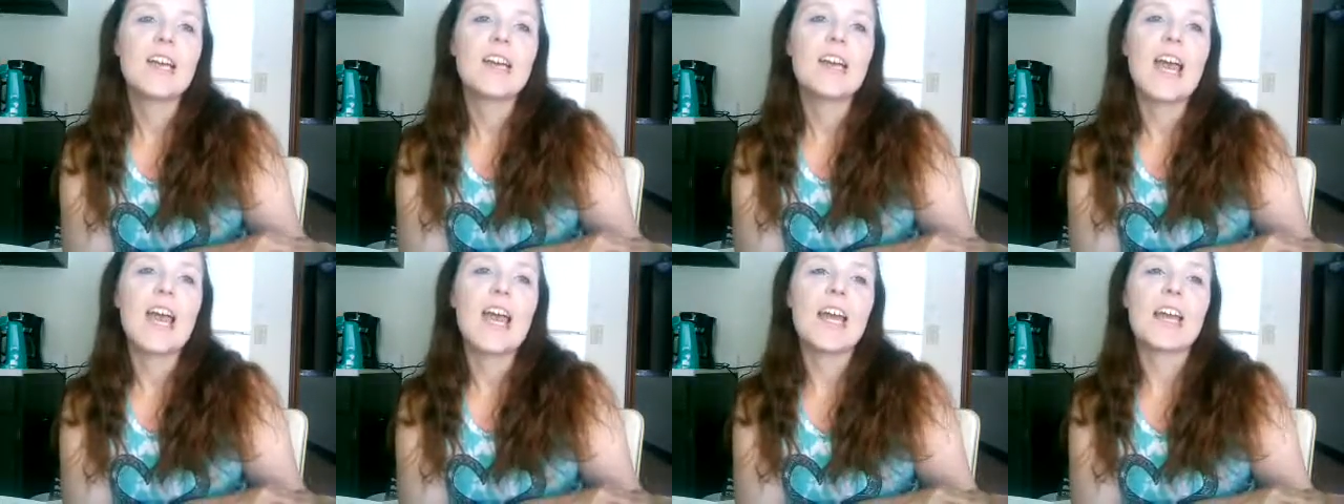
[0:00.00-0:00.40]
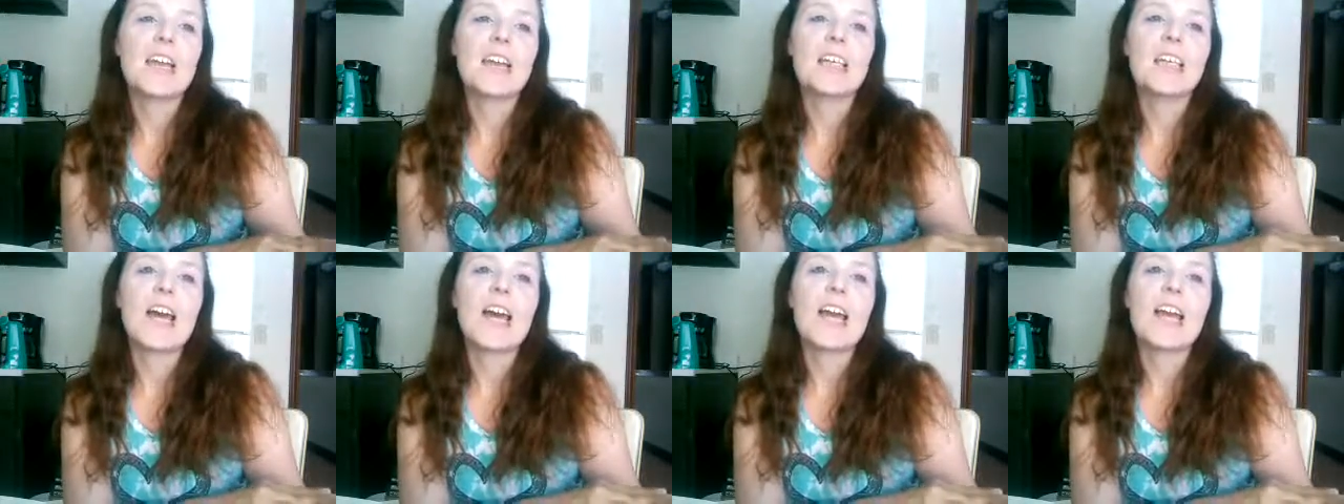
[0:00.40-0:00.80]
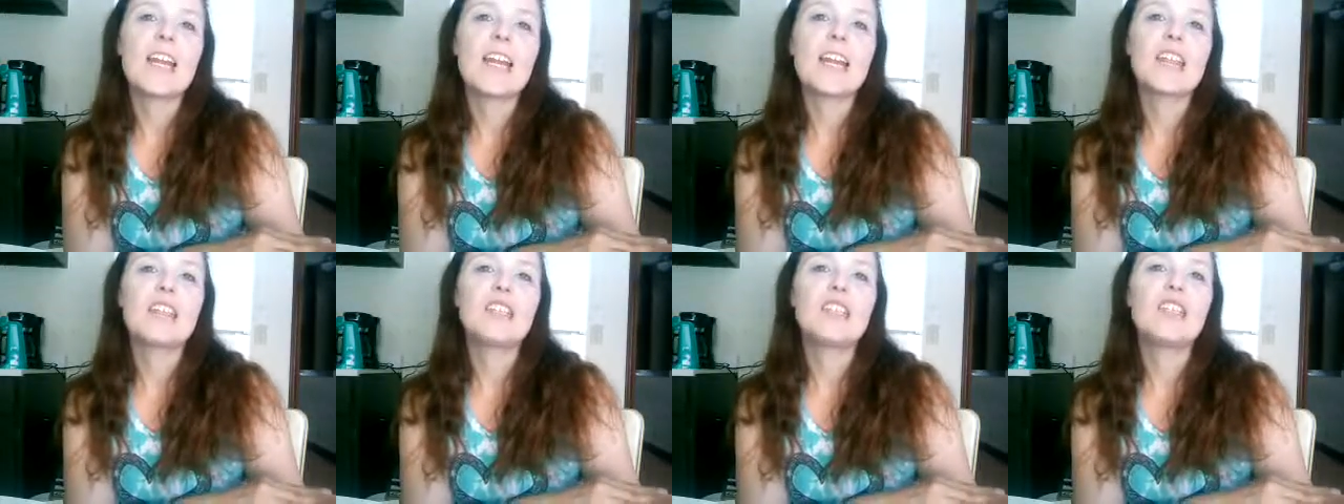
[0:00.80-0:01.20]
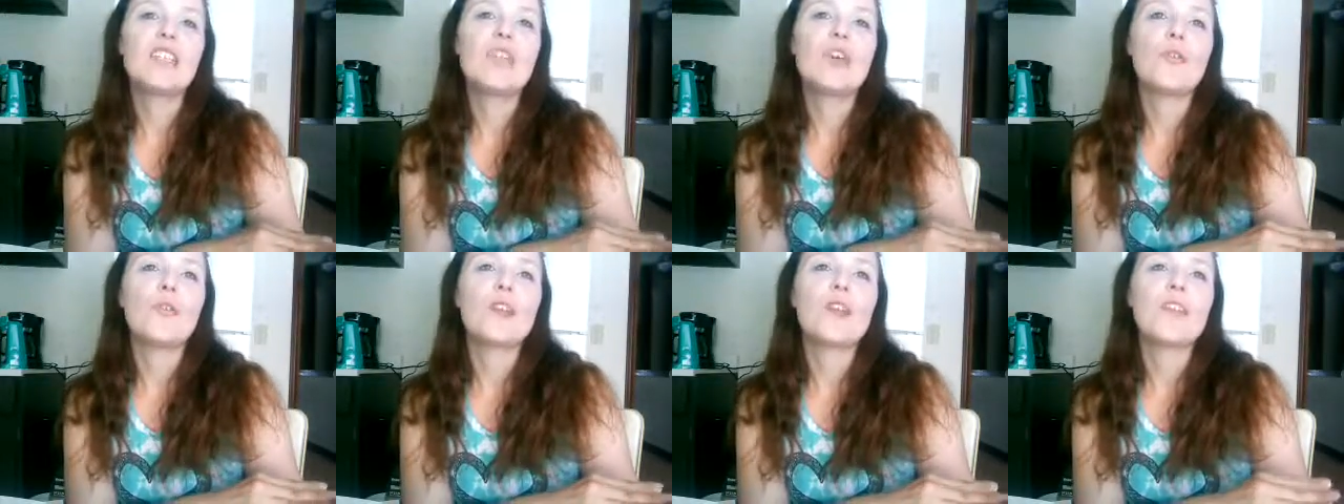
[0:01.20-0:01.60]
And I had actually
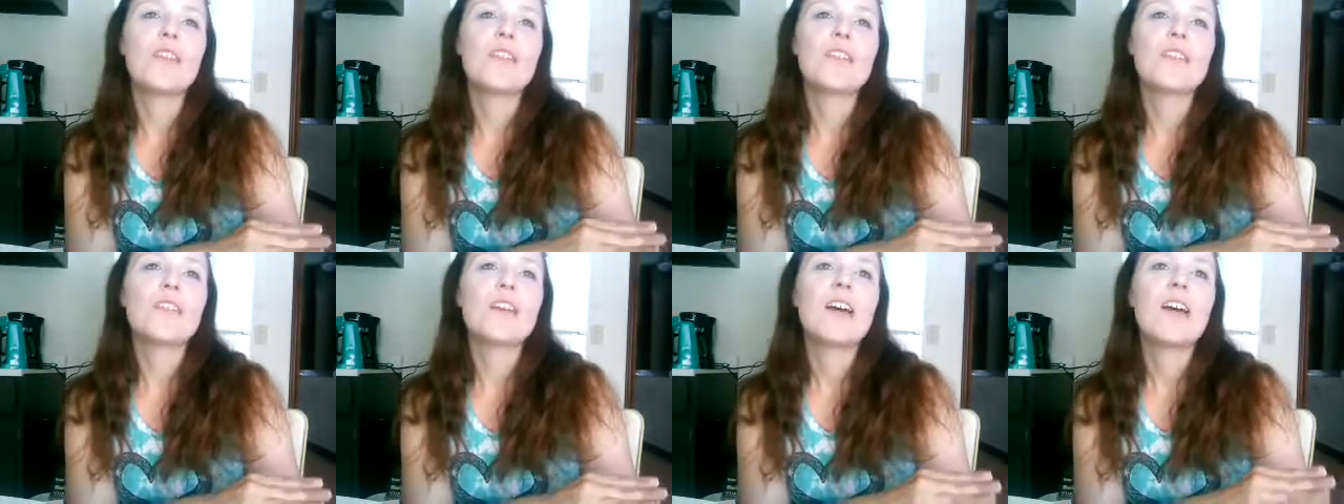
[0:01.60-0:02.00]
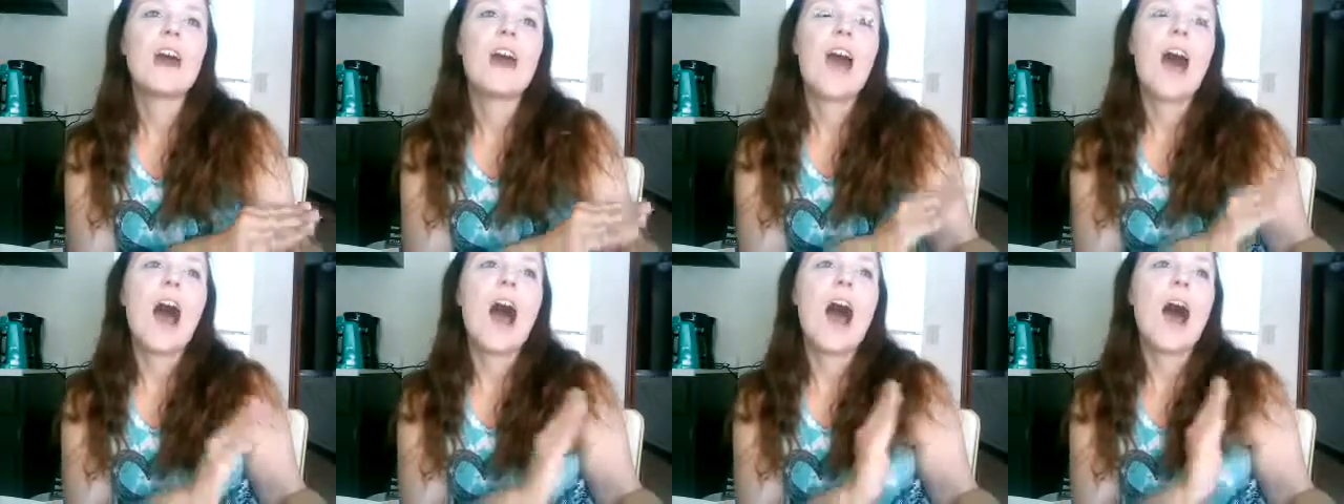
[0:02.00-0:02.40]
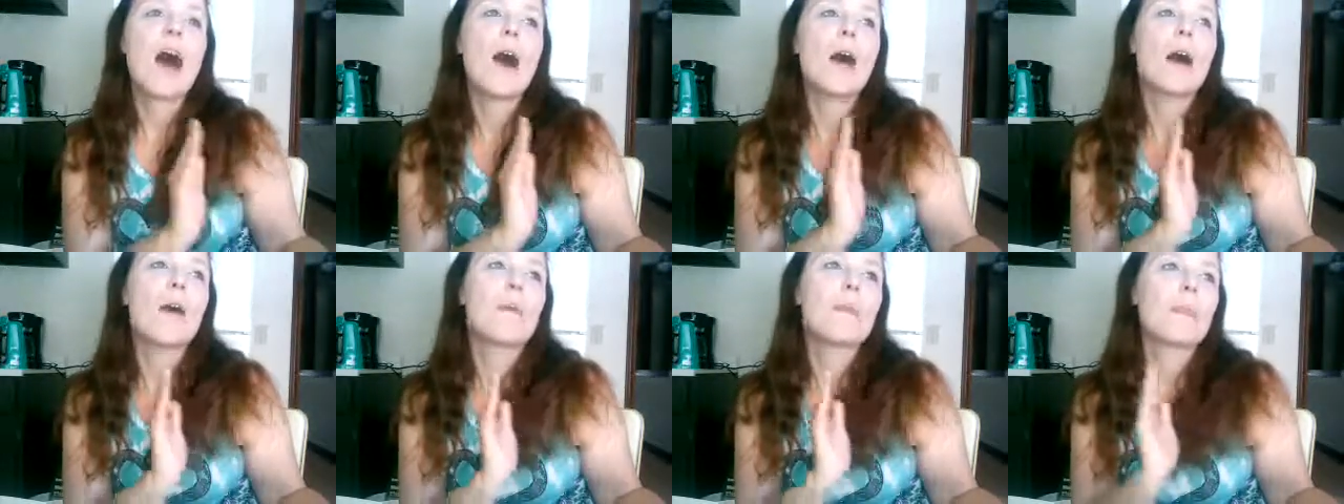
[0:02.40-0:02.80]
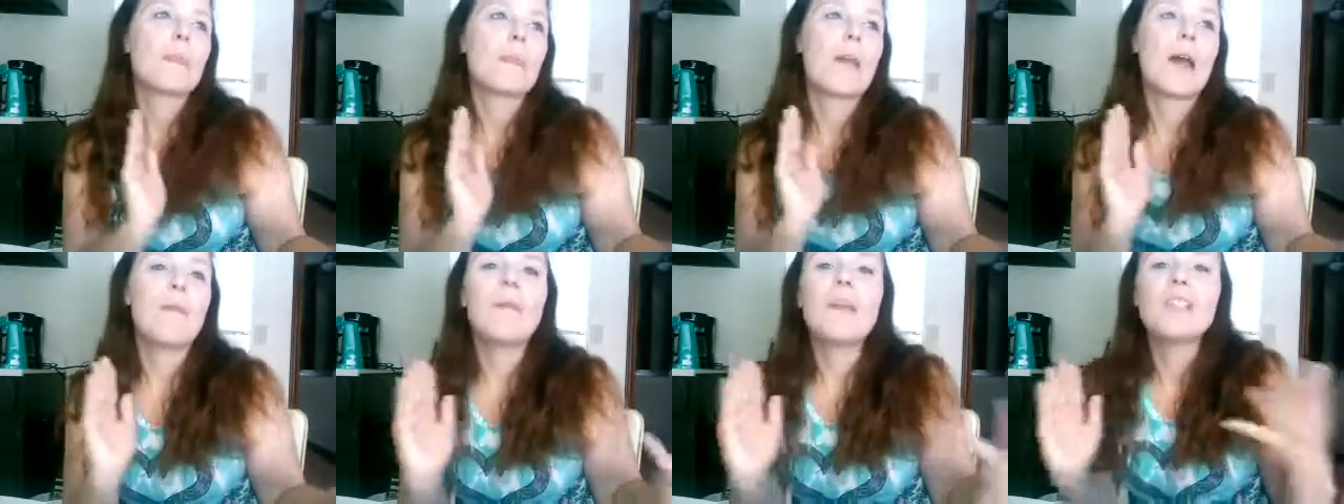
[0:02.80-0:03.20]
noticed, I'm
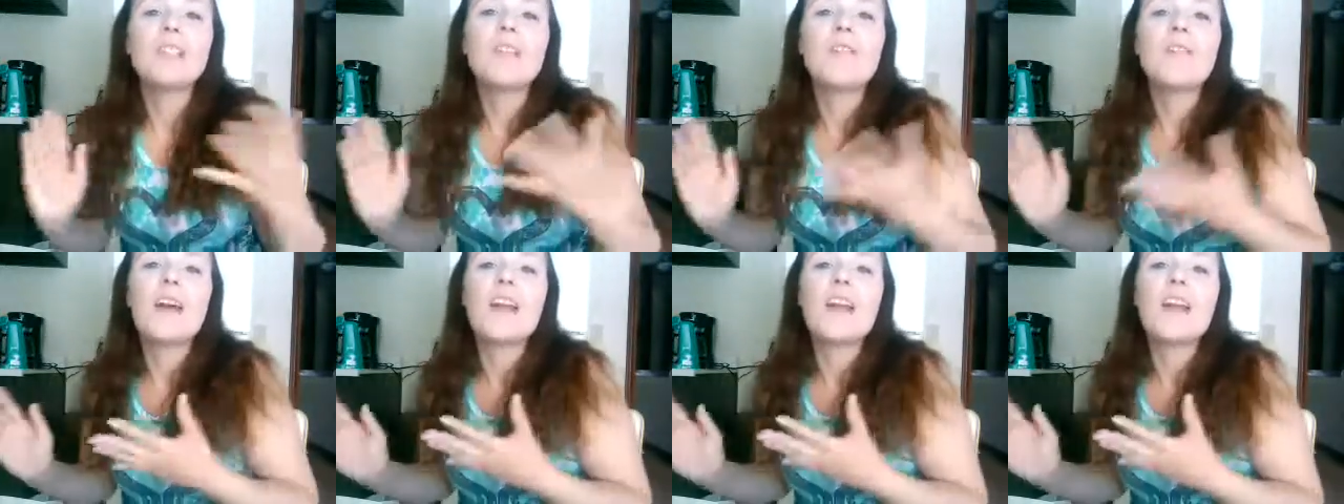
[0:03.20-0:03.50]
not sure if